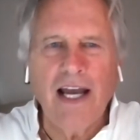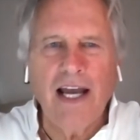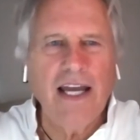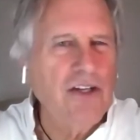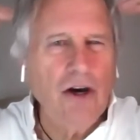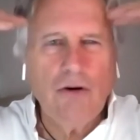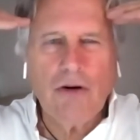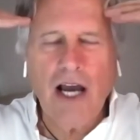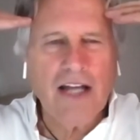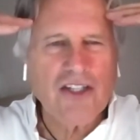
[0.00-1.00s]
I had
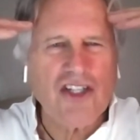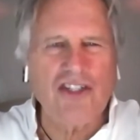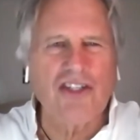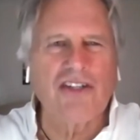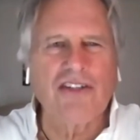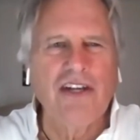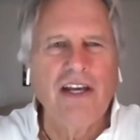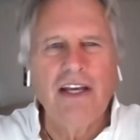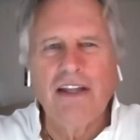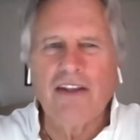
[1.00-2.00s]
no consciousness,
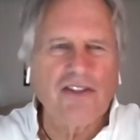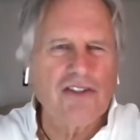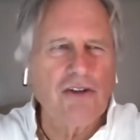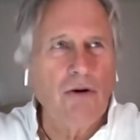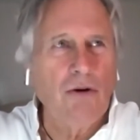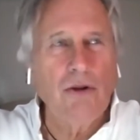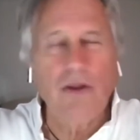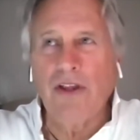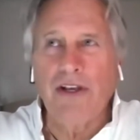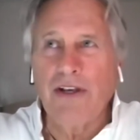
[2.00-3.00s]
the soul
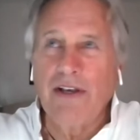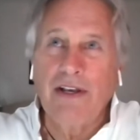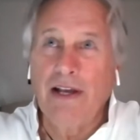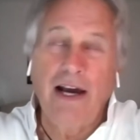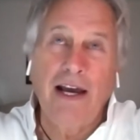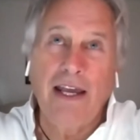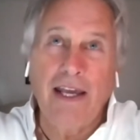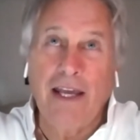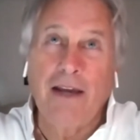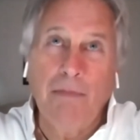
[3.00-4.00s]
that I
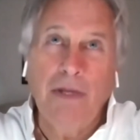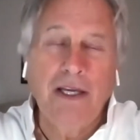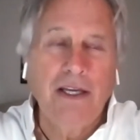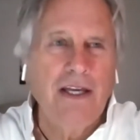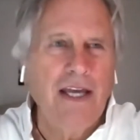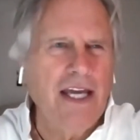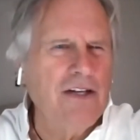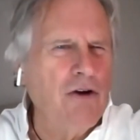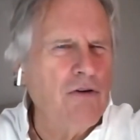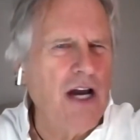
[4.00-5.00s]
am, had
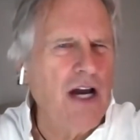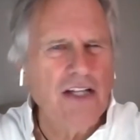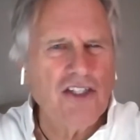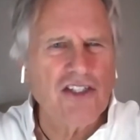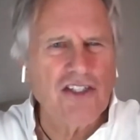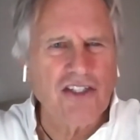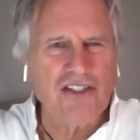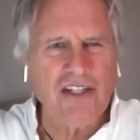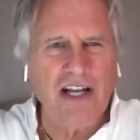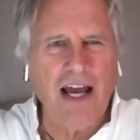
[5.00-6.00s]
no consciousness
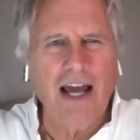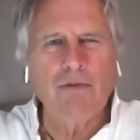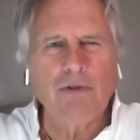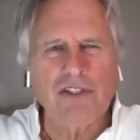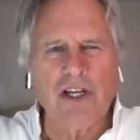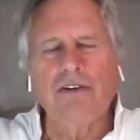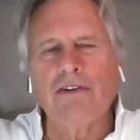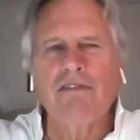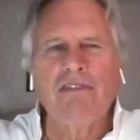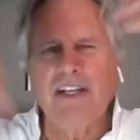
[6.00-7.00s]
that I was
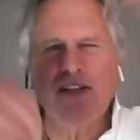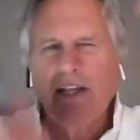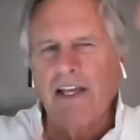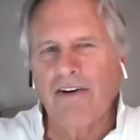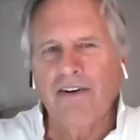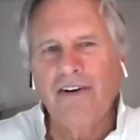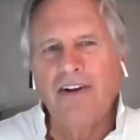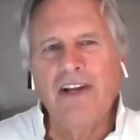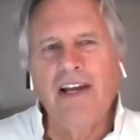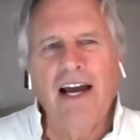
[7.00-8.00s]
under a ventilator.
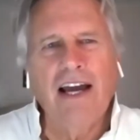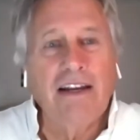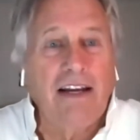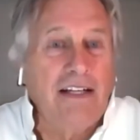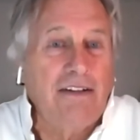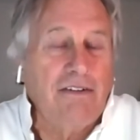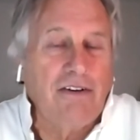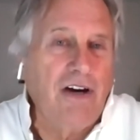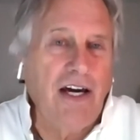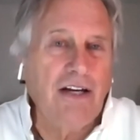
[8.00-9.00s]
I don't
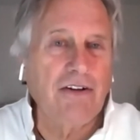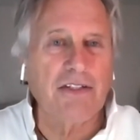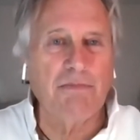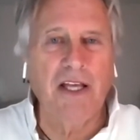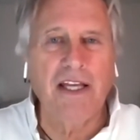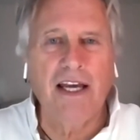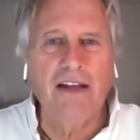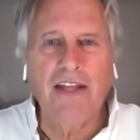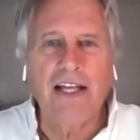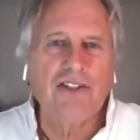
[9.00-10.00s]
know how to explain
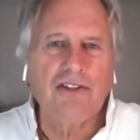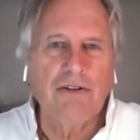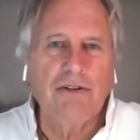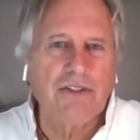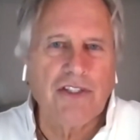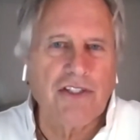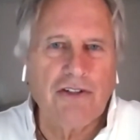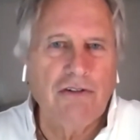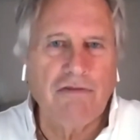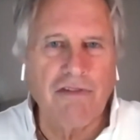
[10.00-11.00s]
how that's true. It's just
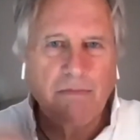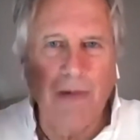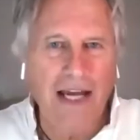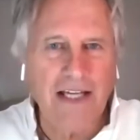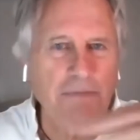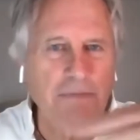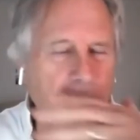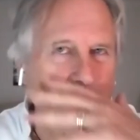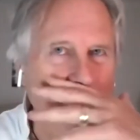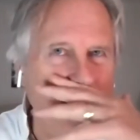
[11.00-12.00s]
true for my
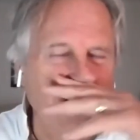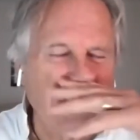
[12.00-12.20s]
experience.